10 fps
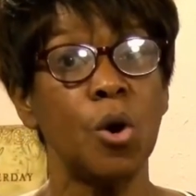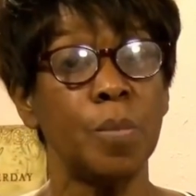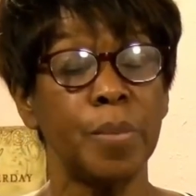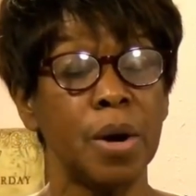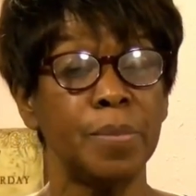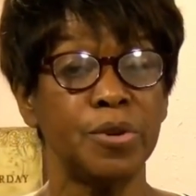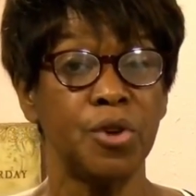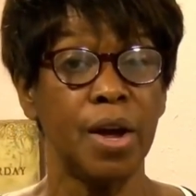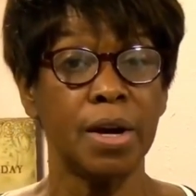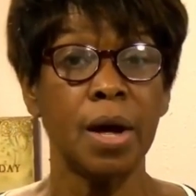or
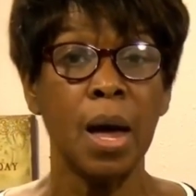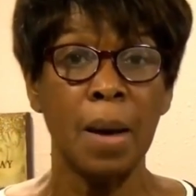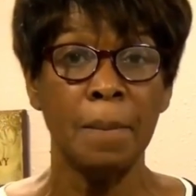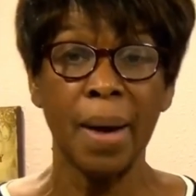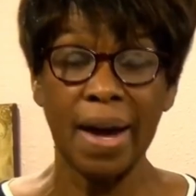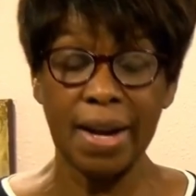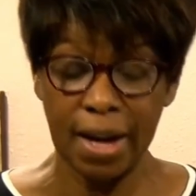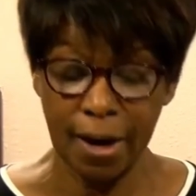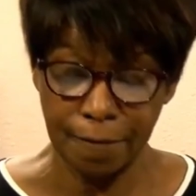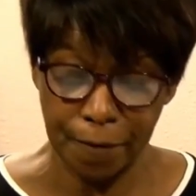perpetrator might
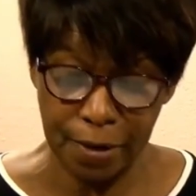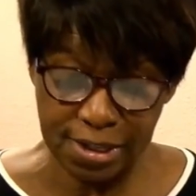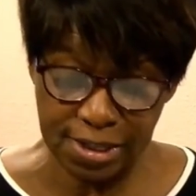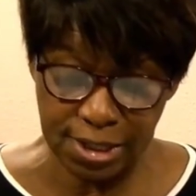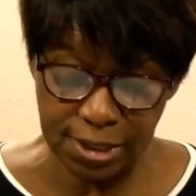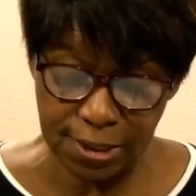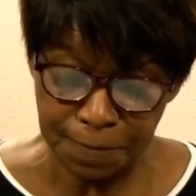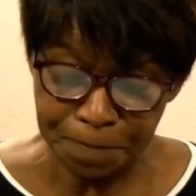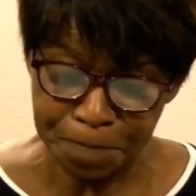hear. For instance,